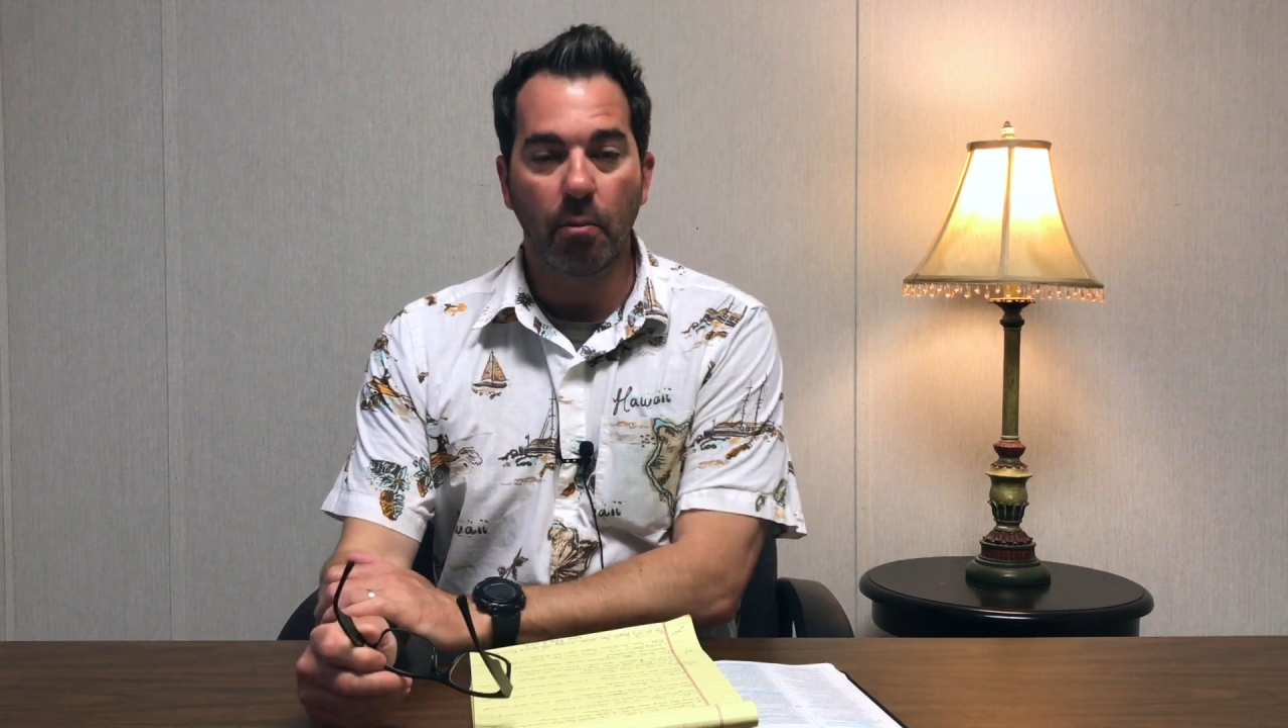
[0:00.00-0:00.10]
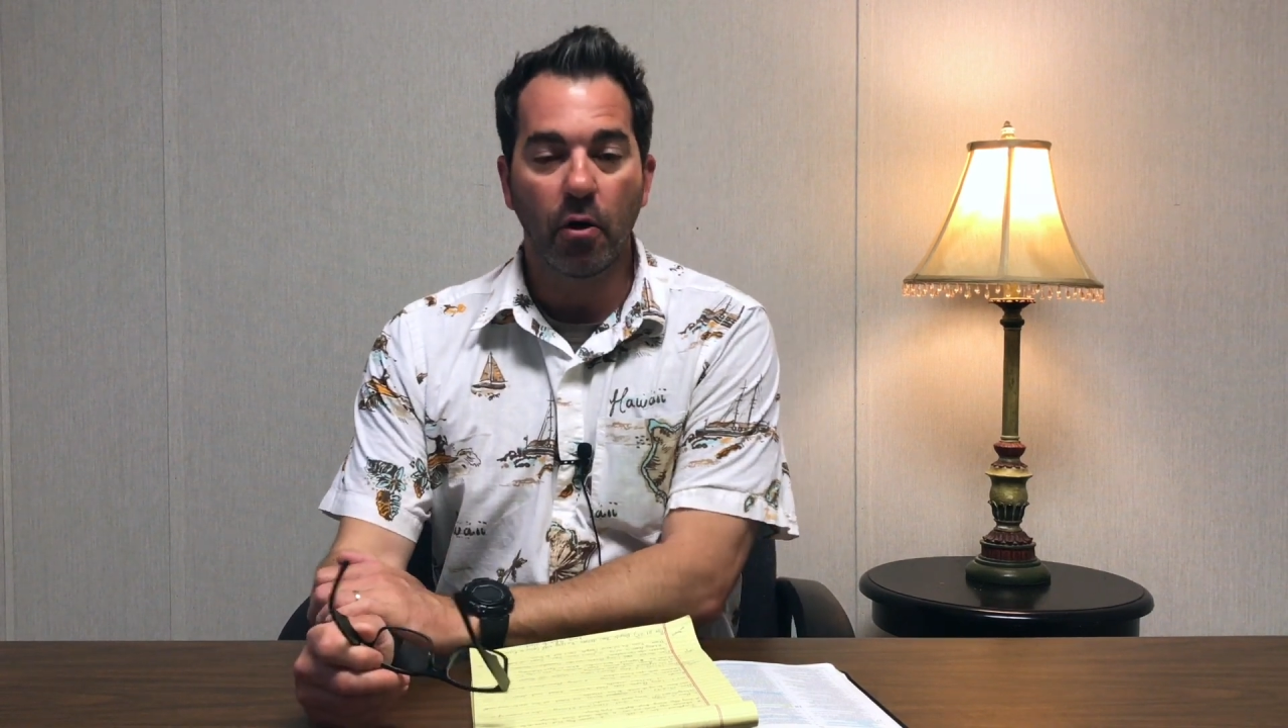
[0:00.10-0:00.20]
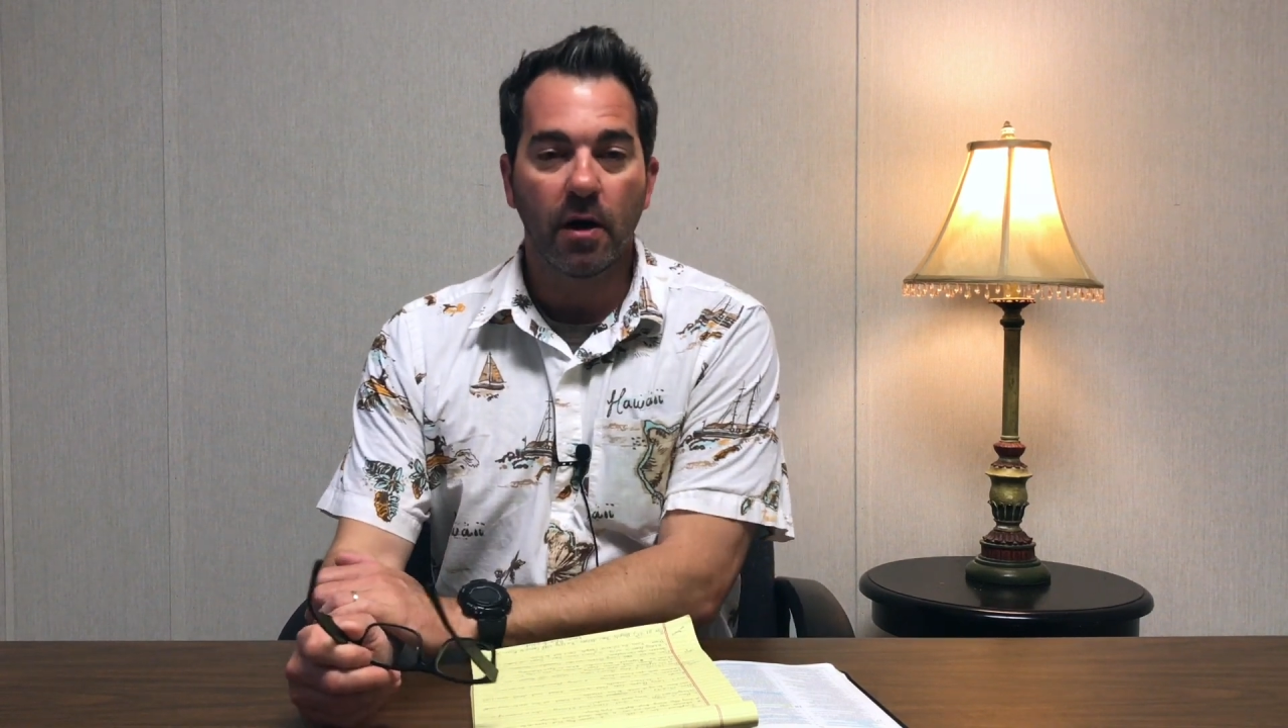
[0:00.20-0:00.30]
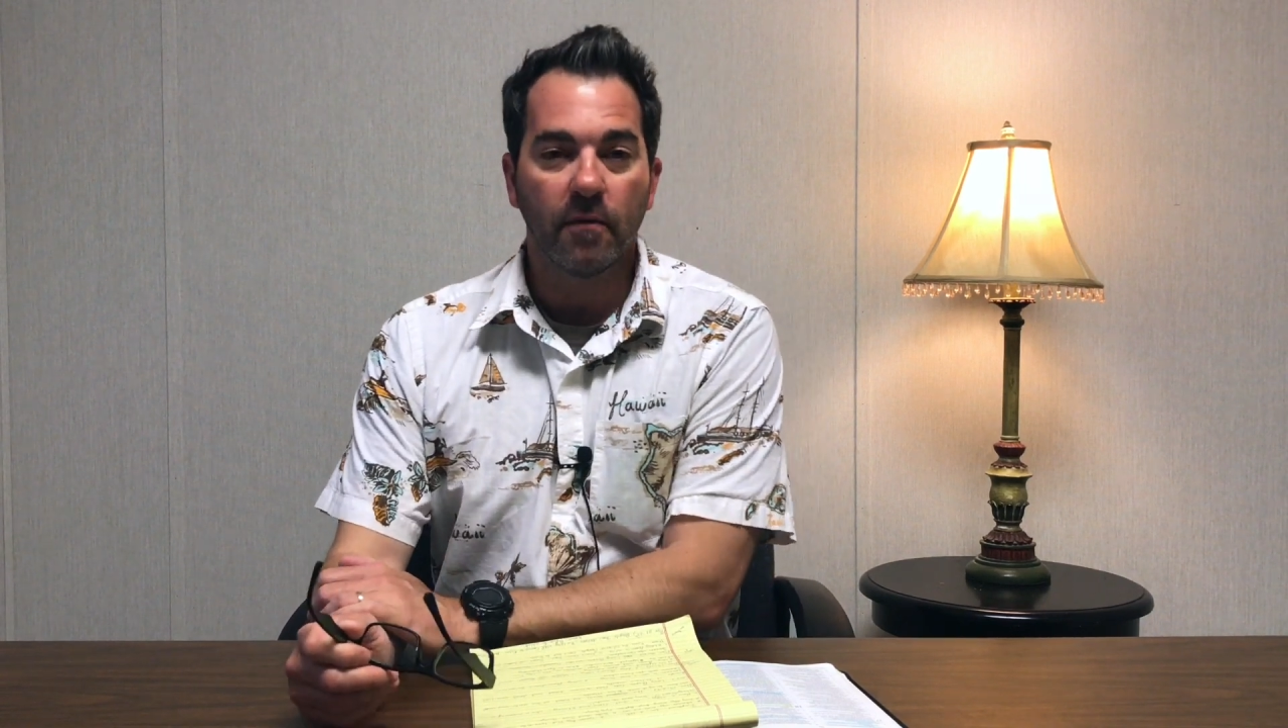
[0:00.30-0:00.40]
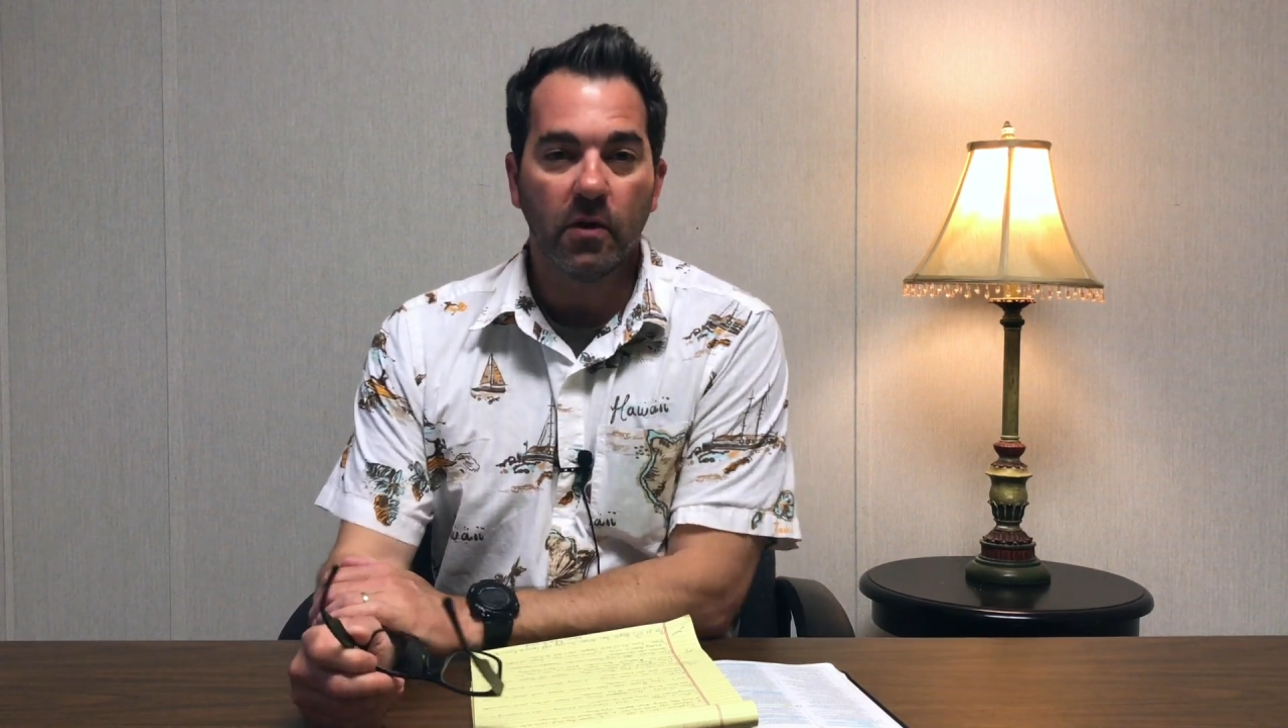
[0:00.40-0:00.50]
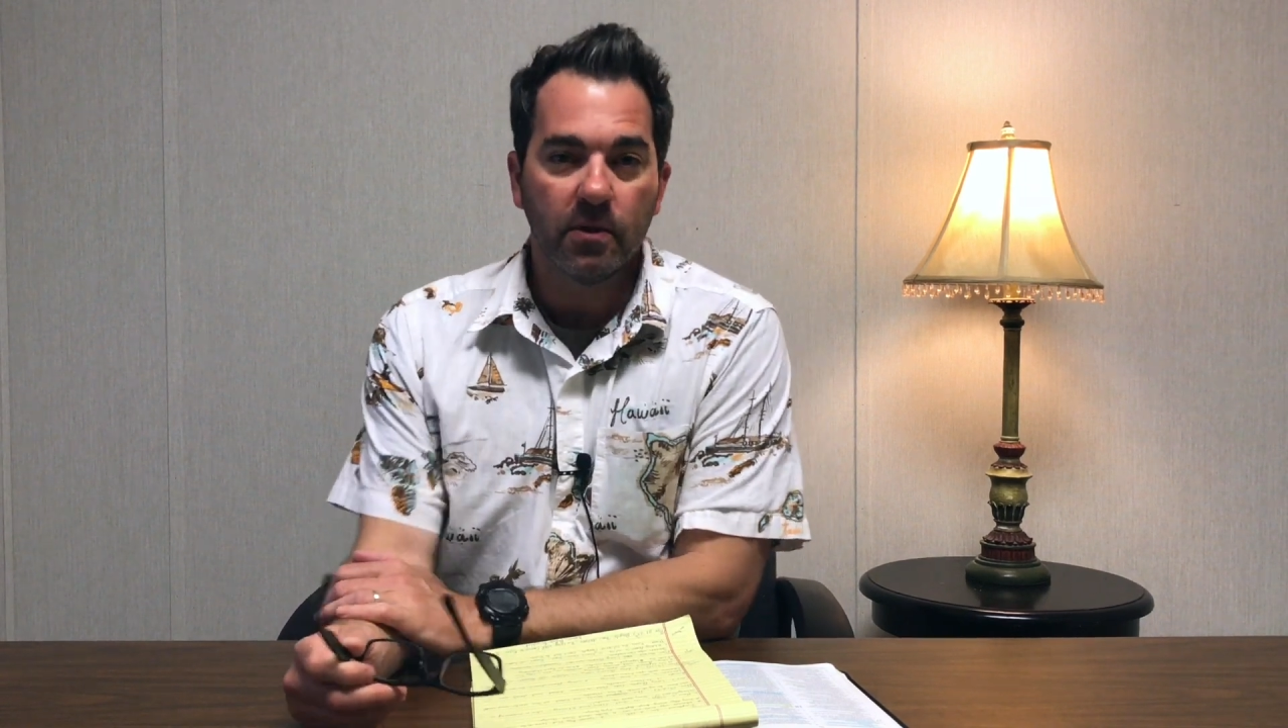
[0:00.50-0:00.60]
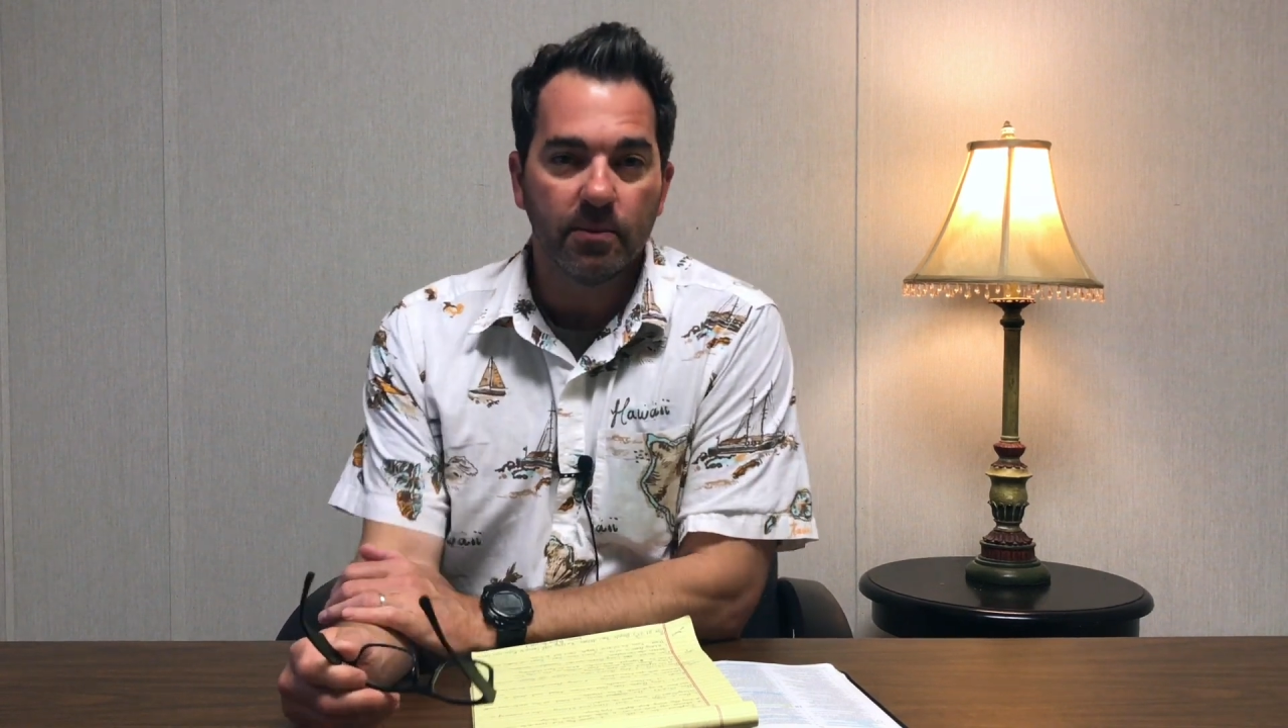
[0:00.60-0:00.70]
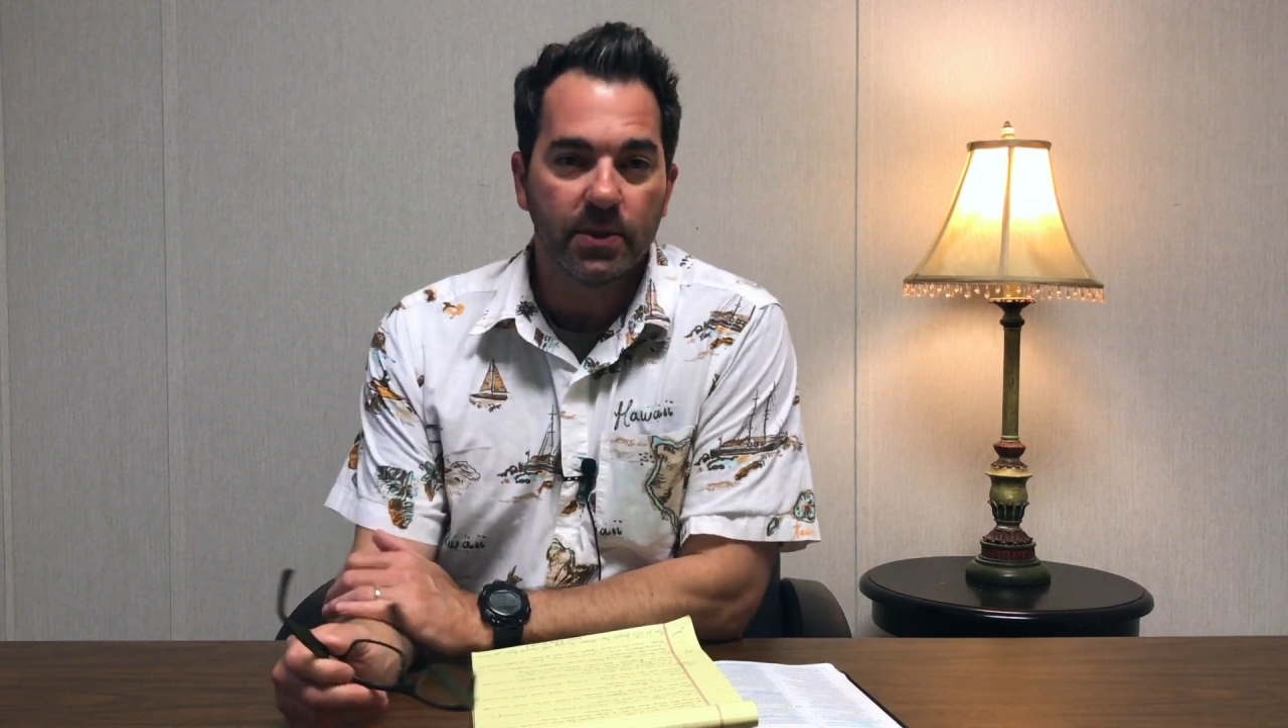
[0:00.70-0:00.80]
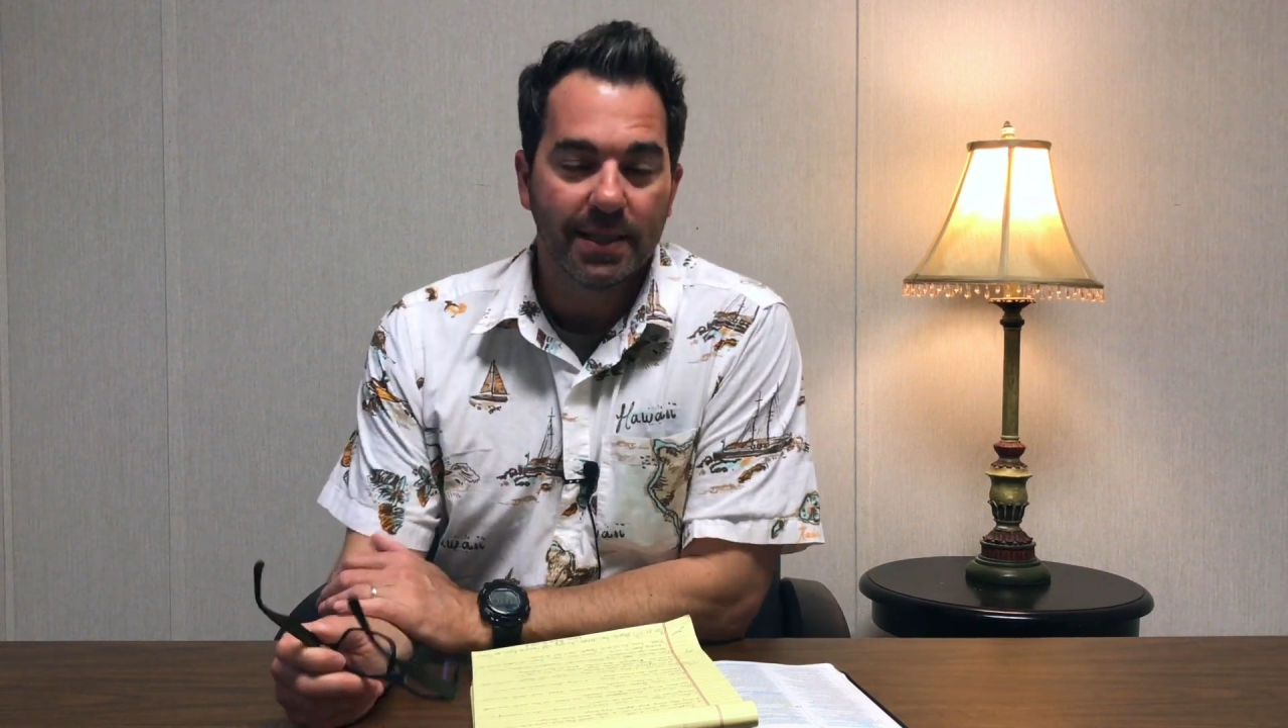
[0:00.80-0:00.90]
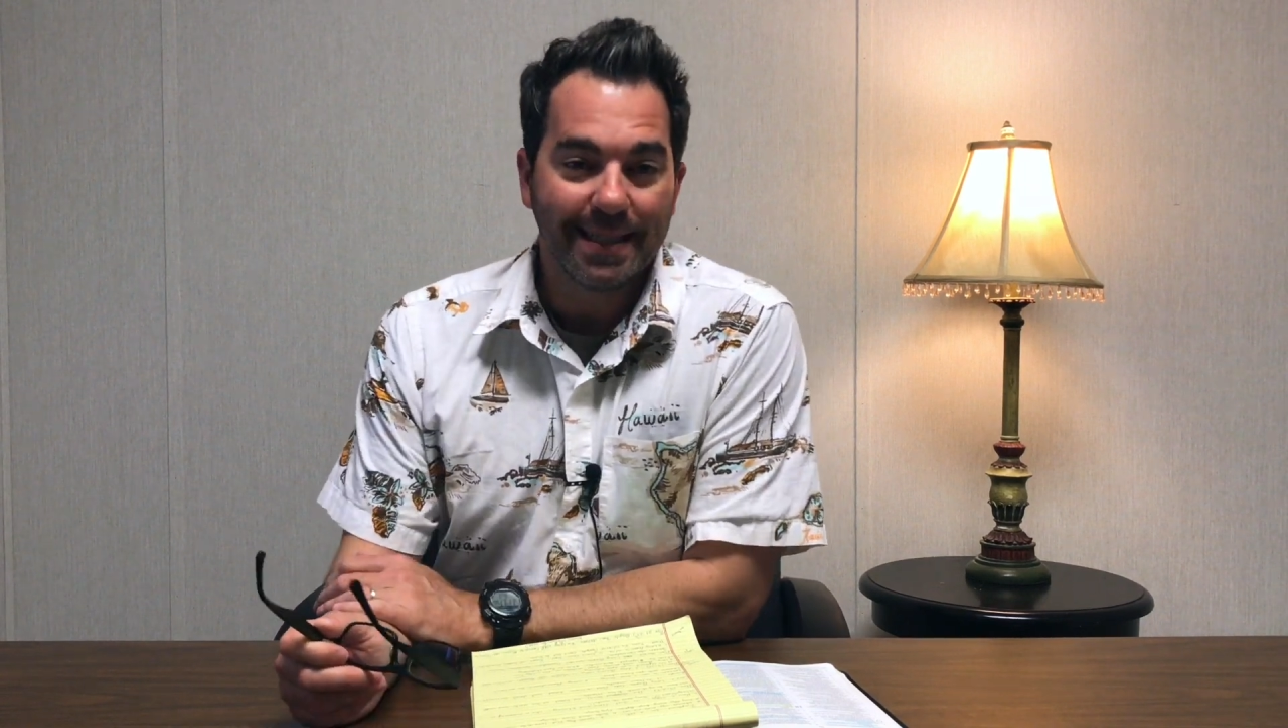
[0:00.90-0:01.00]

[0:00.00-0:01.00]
Proverbs